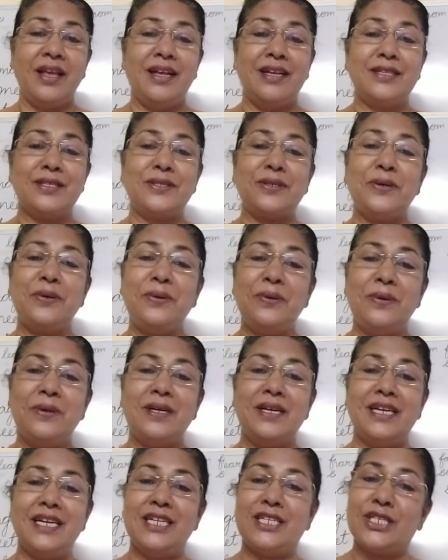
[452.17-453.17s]
So
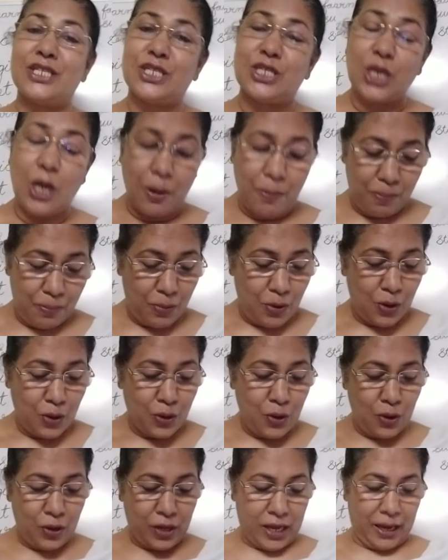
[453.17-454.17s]
it stopped
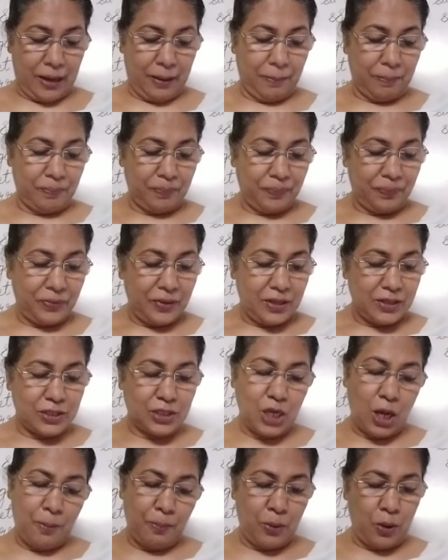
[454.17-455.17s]
cooking.
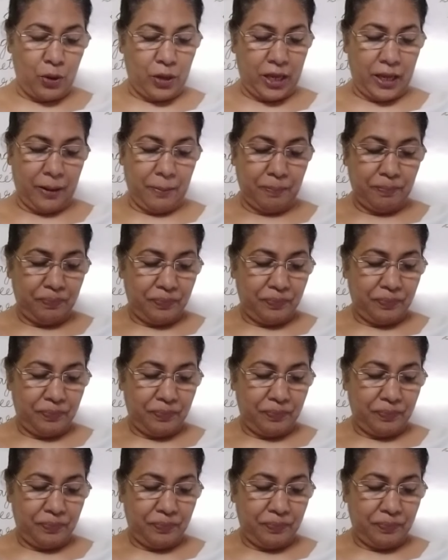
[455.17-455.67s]
Stop cooking.